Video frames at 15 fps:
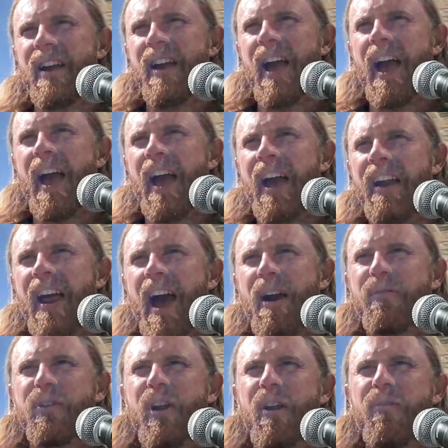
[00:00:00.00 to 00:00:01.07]
And
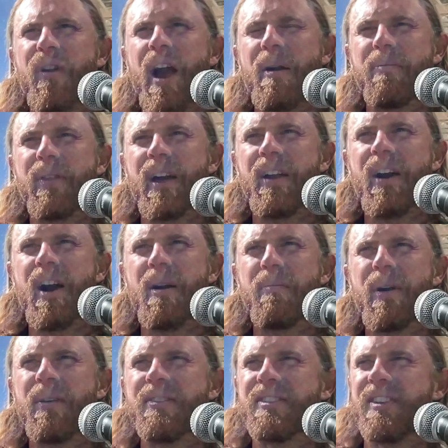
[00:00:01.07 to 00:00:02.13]
after I wrapped that up,
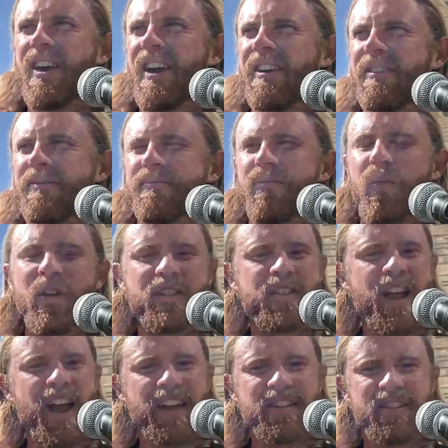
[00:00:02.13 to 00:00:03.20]
I was like, what's
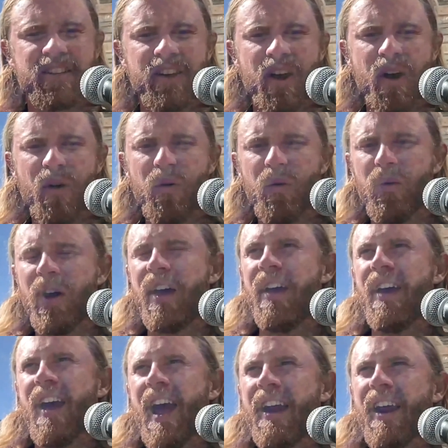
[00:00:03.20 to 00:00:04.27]
next? And
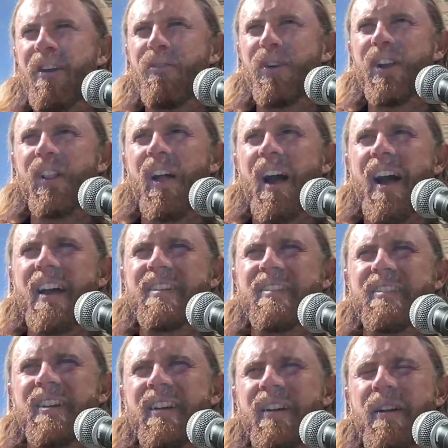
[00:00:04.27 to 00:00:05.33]
I realized